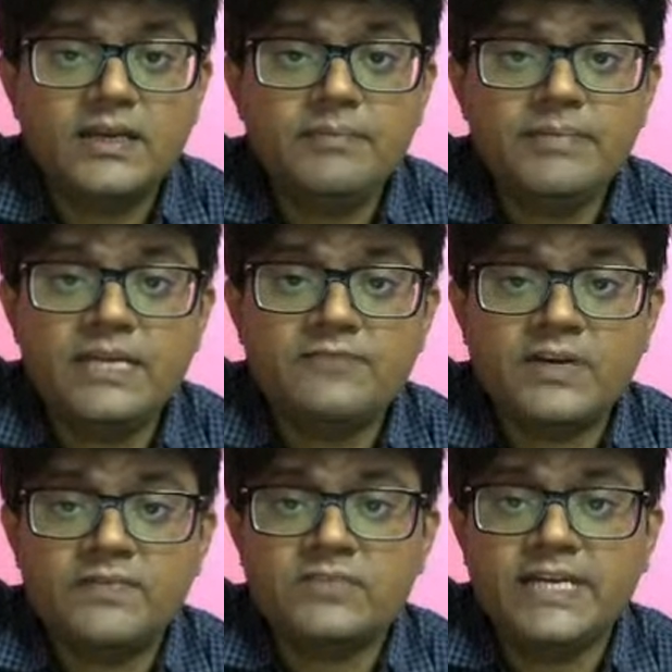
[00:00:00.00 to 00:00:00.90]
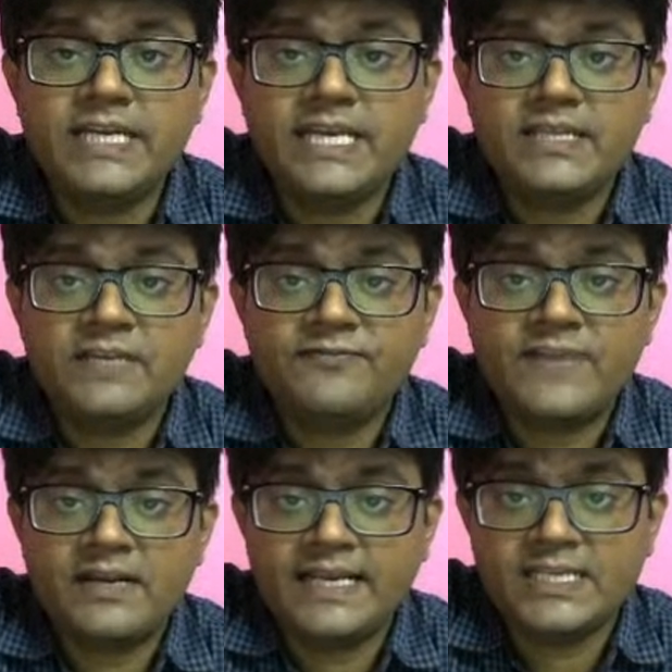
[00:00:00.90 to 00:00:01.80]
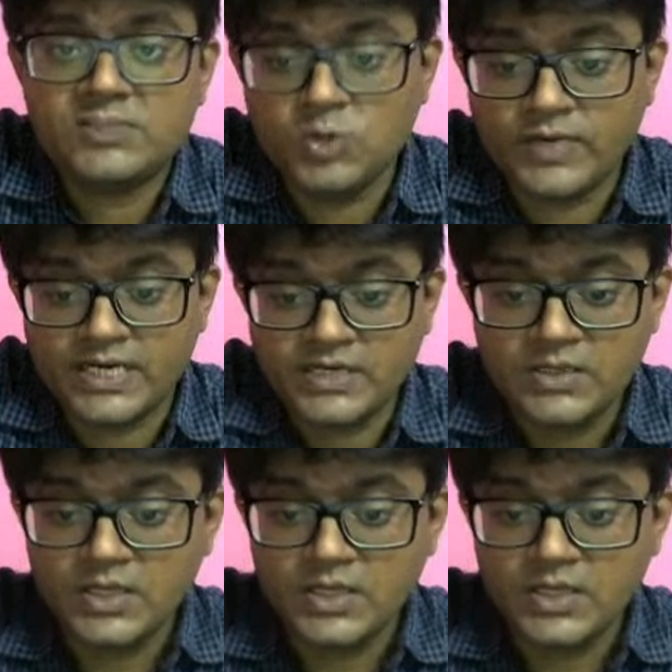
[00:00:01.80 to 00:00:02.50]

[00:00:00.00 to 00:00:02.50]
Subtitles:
medium for which we take the refract index mu1.